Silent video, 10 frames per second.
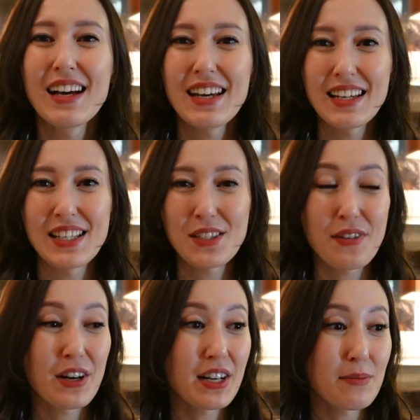It is
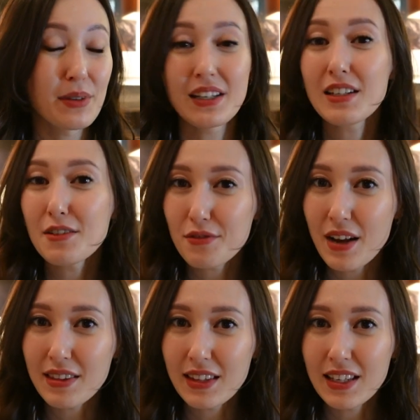very beginner
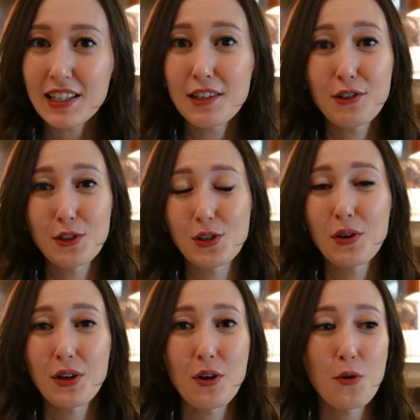friendly if you
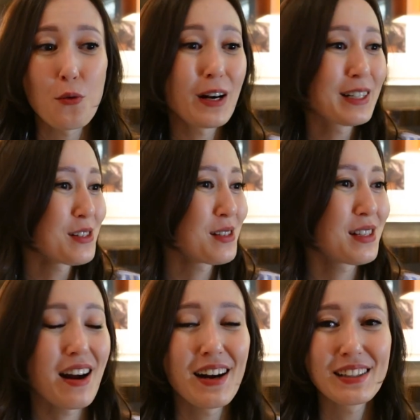don't know where to
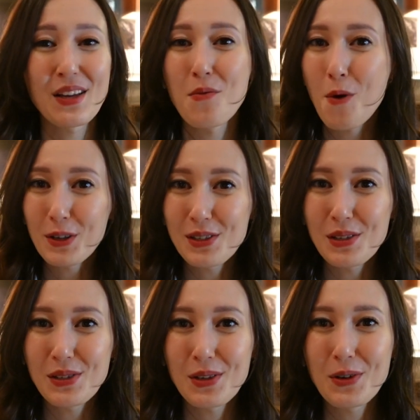start and what to
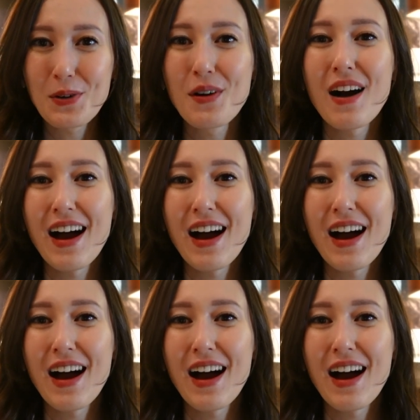do.